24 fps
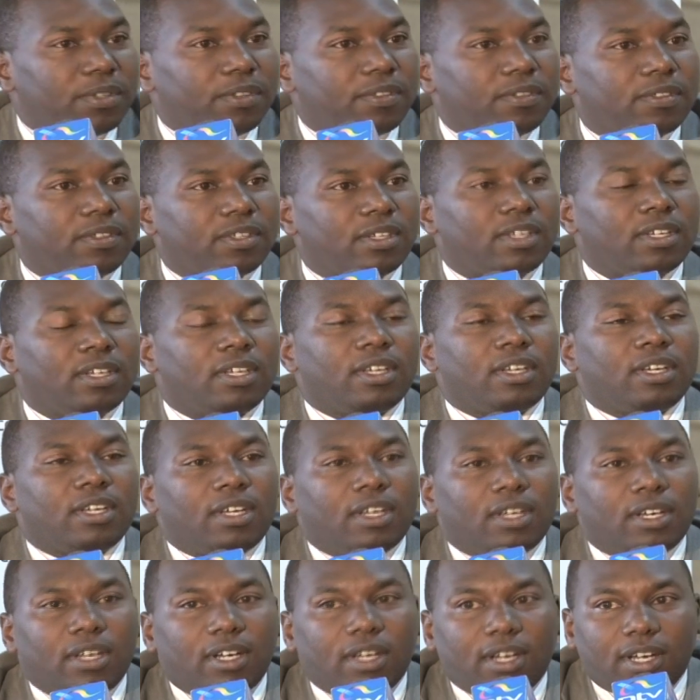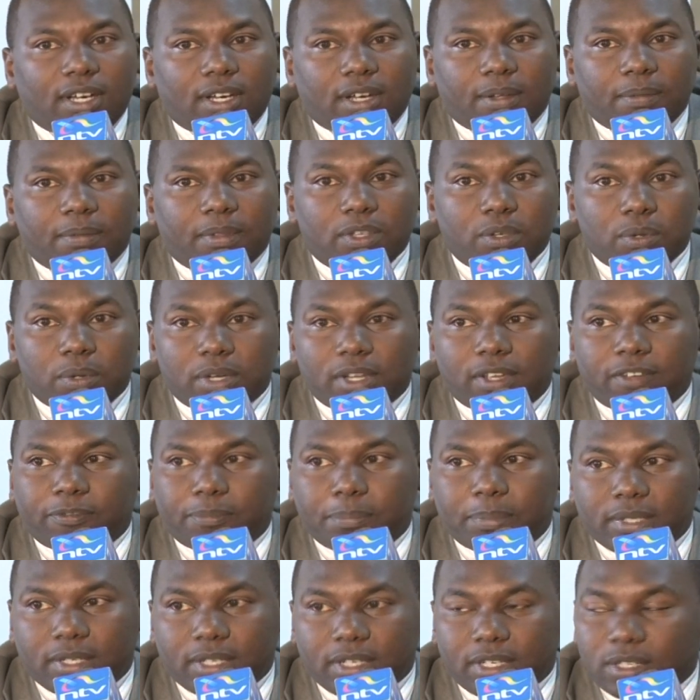with uh, the
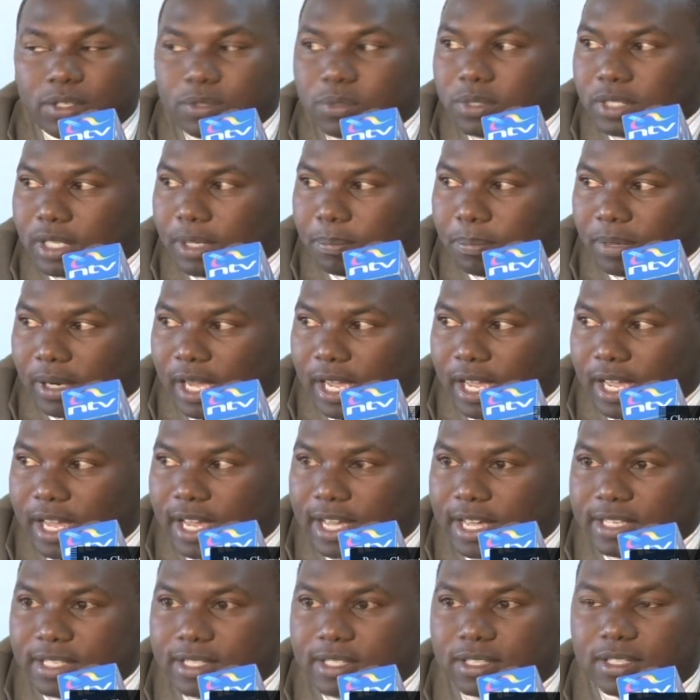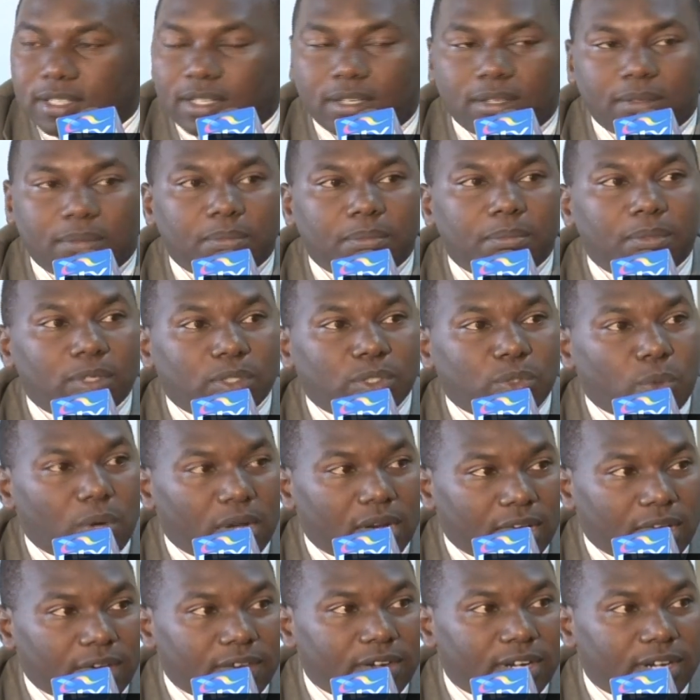UNFPA to supply us uh, about
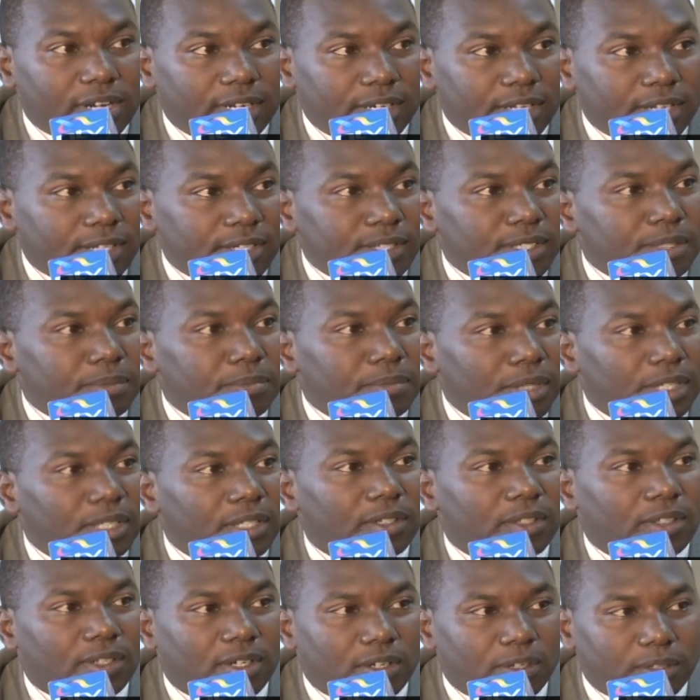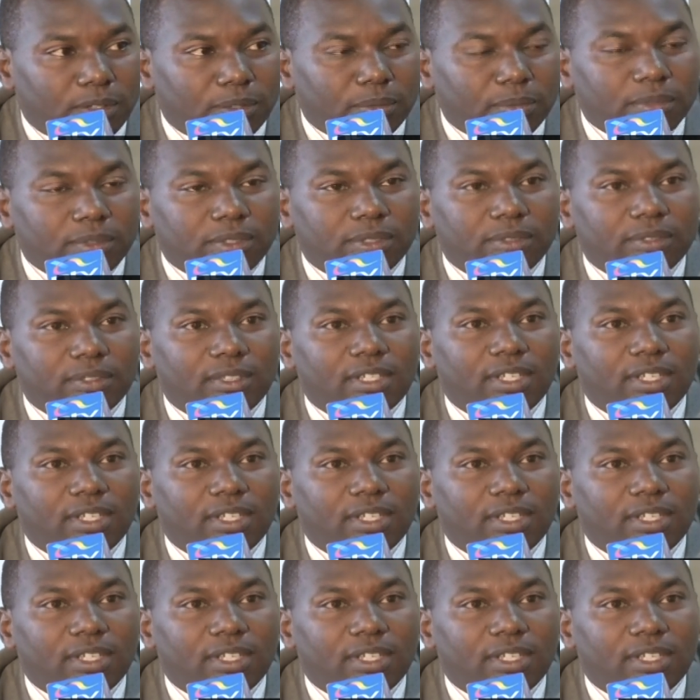180 million condoms.